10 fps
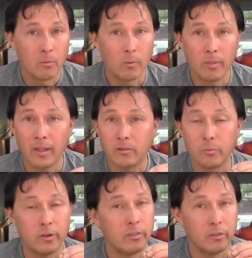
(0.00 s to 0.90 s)
whether that's
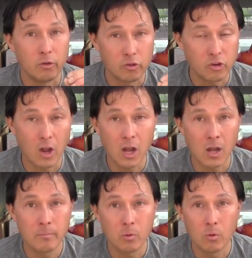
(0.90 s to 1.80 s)
with your
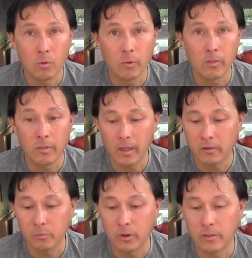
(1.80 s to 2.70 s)
job, or whether
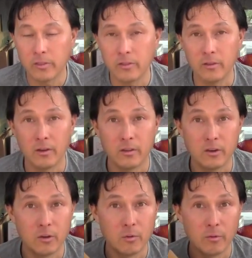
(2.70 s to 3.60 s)
that's with uh,
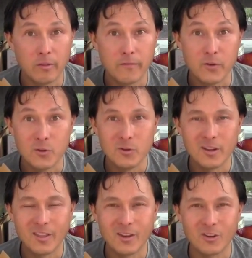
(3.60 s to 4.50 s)
you know, the
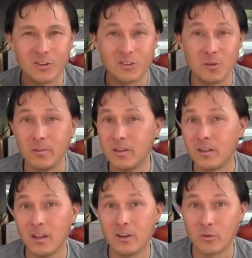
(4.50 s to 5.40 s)
food that you're
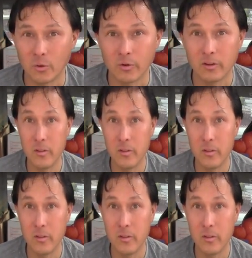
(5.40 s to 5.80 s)
consuming and growing